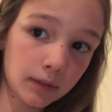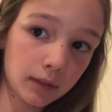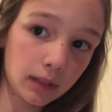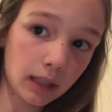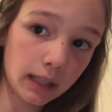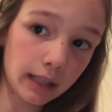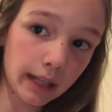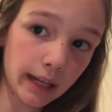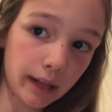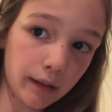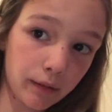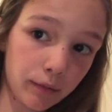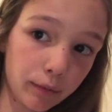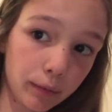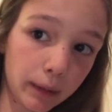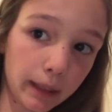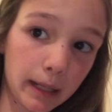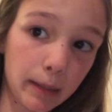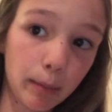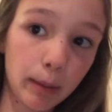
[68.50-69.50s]
It's a
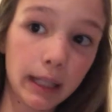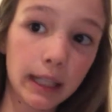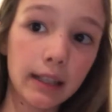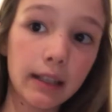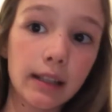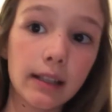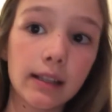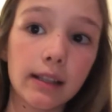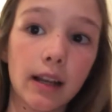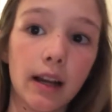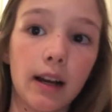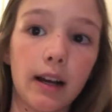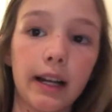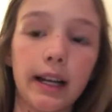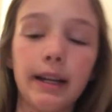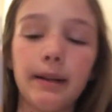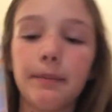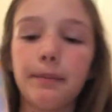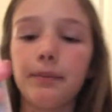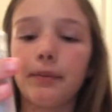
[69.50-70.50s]
really pretty
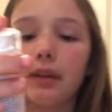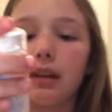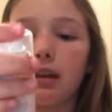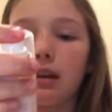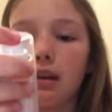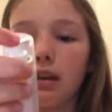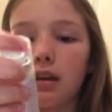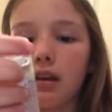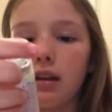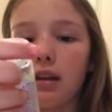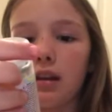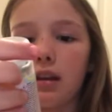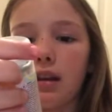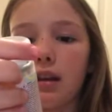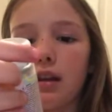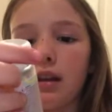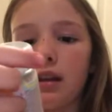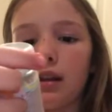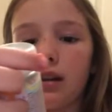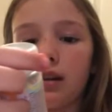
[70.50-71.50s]
design,
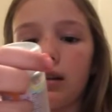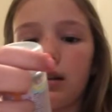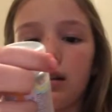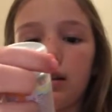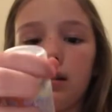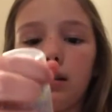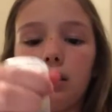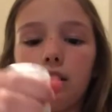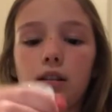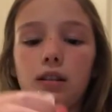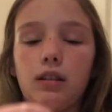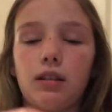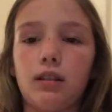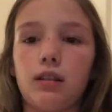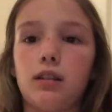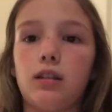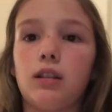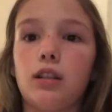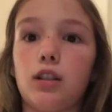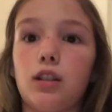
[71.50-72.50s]
and
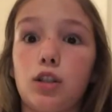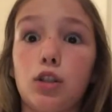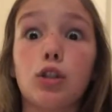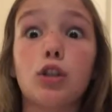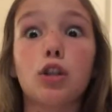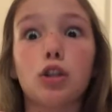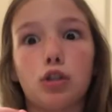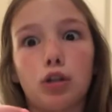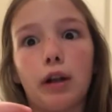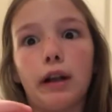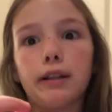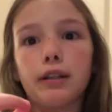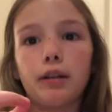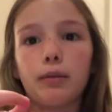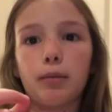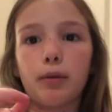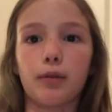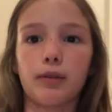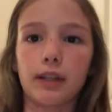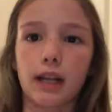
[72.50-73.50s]
the dry
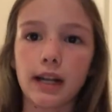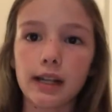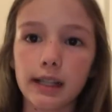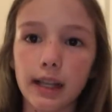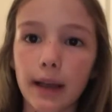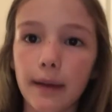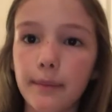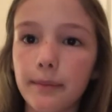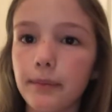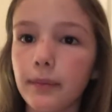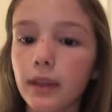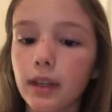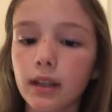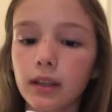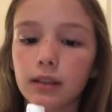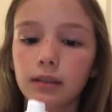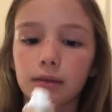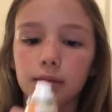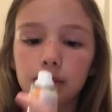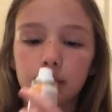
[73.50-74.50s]
shampoo, as I said,
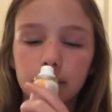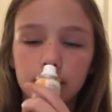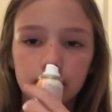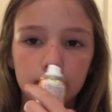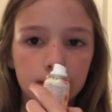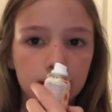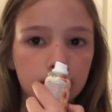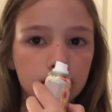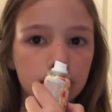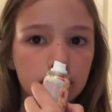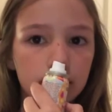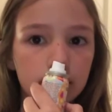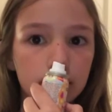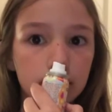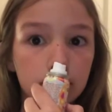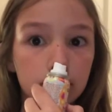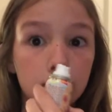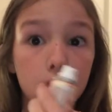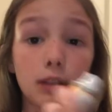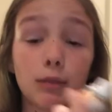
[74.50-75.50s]

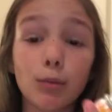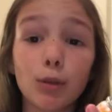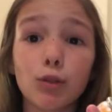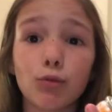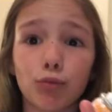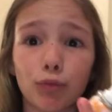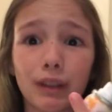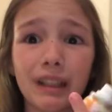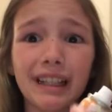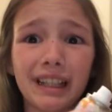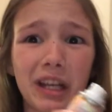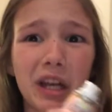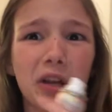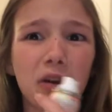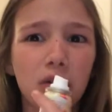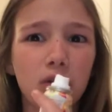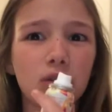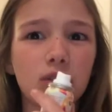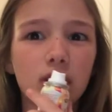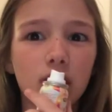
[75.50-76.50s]
smells really good.
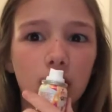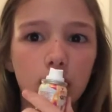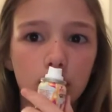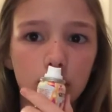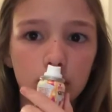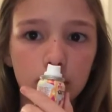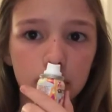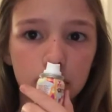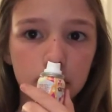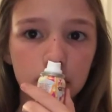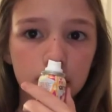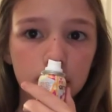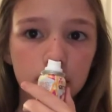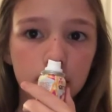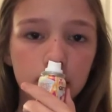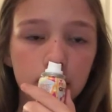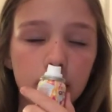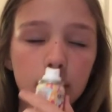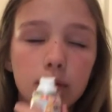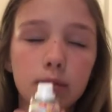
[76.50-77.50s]
Also,
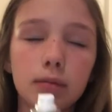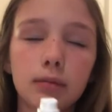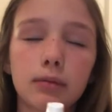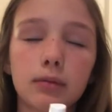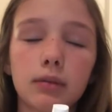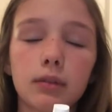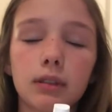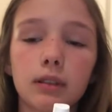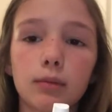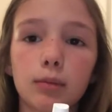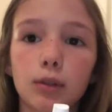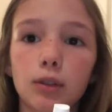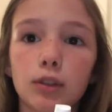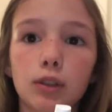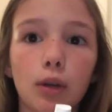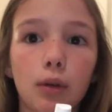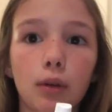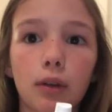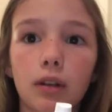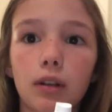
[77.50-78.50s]
it smells
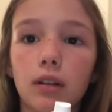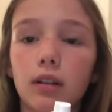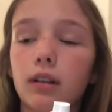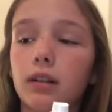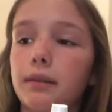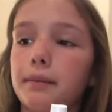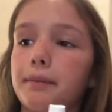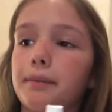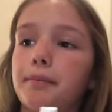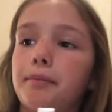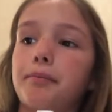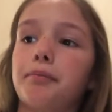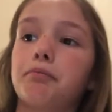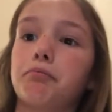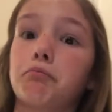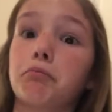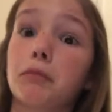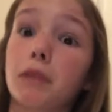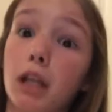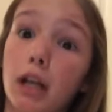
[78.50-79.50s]
so good.
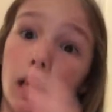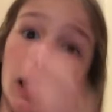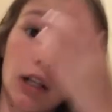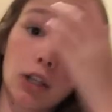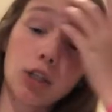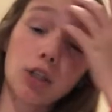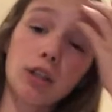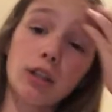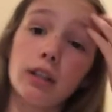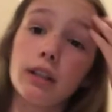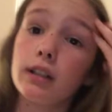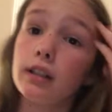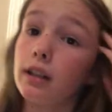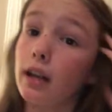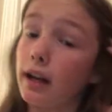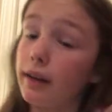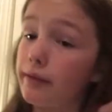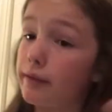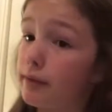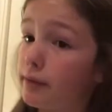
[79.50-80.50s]
It actually,
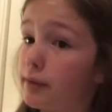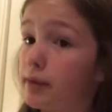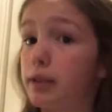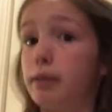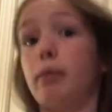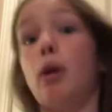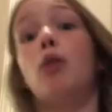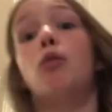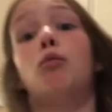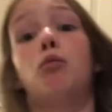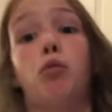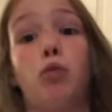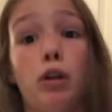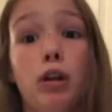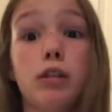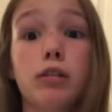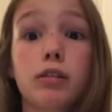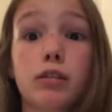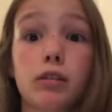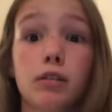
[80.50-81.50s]
I've smelled
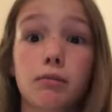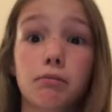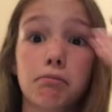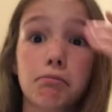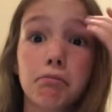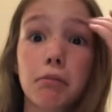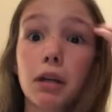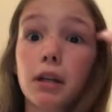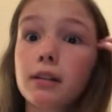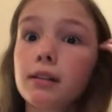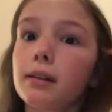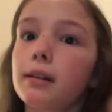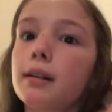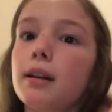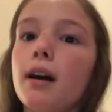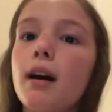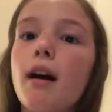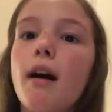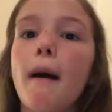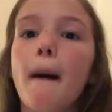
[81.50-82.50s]
worse.
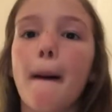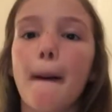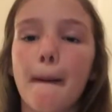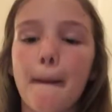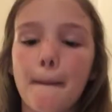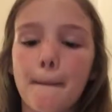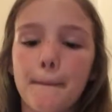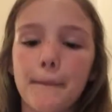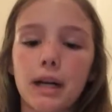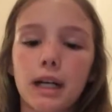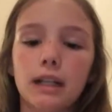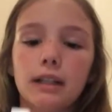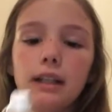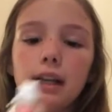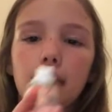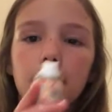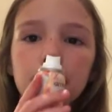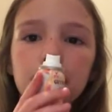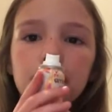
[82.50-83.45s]
But yeah.